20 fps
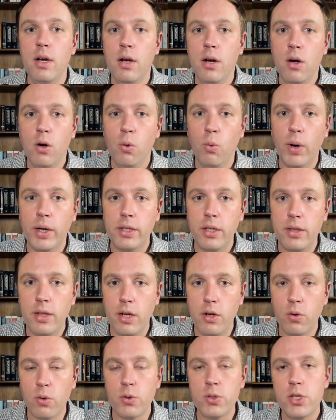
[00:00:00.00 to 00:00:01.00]
What it
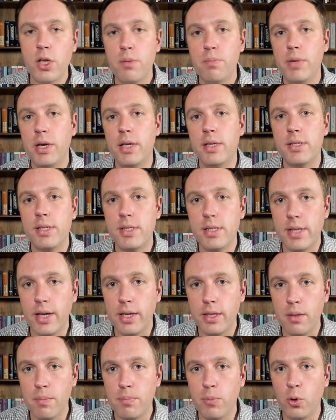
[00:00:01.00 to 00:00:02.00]
then also means is
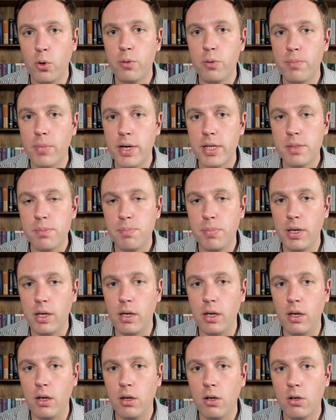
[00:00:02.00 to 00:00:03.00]
that the board must
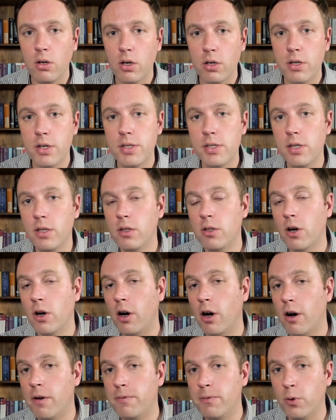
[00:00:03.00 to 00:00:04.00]
be cognizant
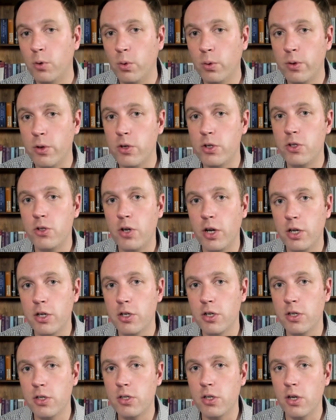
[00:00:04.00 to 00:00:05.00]
of all the
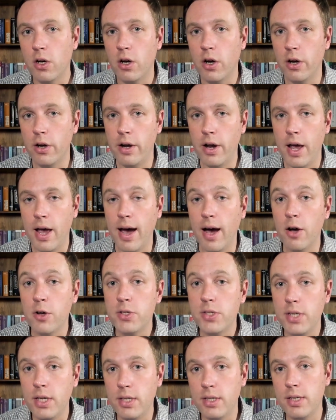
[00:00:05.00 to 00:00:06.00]
restrictions on how
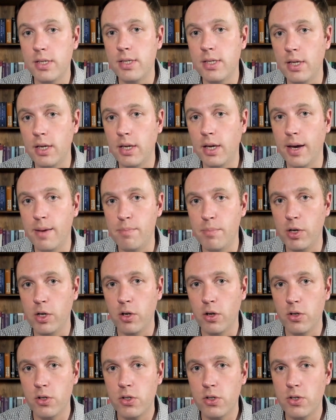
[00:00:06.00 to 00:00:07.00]
CTC can be
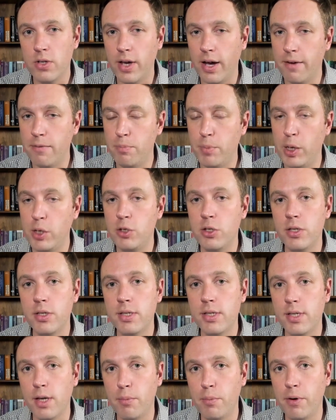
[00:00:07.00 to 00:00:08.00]
used. So I've
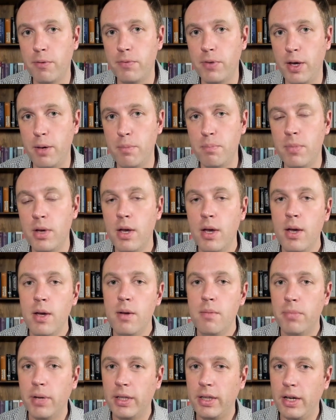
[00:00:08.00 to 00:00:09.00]
mentioned some of them,
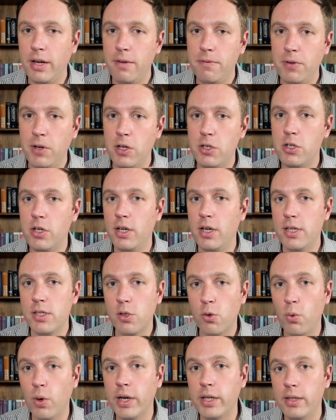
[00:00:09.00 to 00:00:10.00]
but the definition
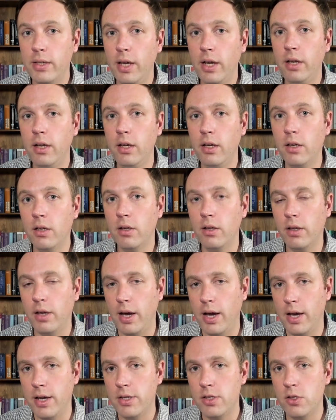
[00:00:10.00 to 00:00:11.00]
is quite technical
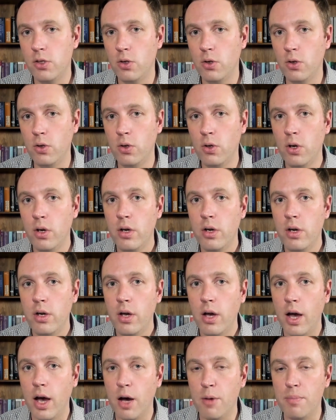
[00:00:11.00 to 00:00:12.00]
as to
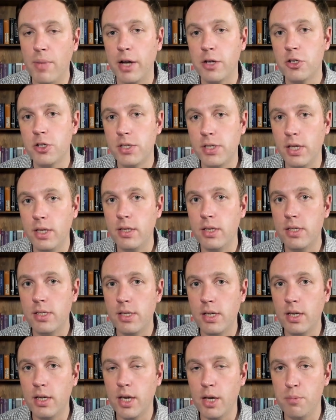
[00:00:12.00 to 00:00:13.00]
how much
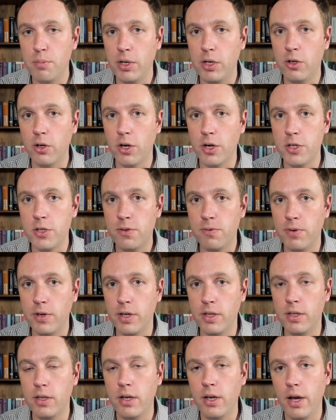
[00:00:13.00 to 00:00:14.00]
CTC can be
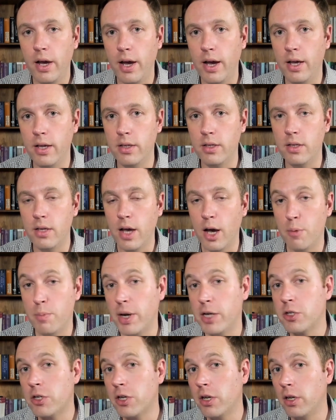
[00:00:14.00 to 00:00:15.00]
transferred and how
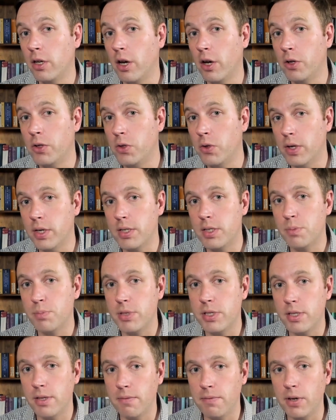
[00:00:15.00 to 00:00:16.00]
much can go to a
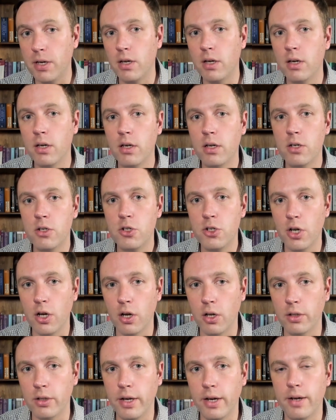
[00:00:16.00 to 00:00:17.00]
specific
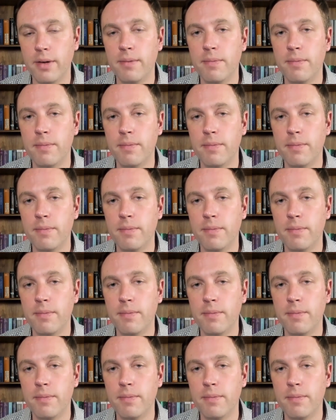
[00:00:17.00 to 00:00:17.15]
shareholder.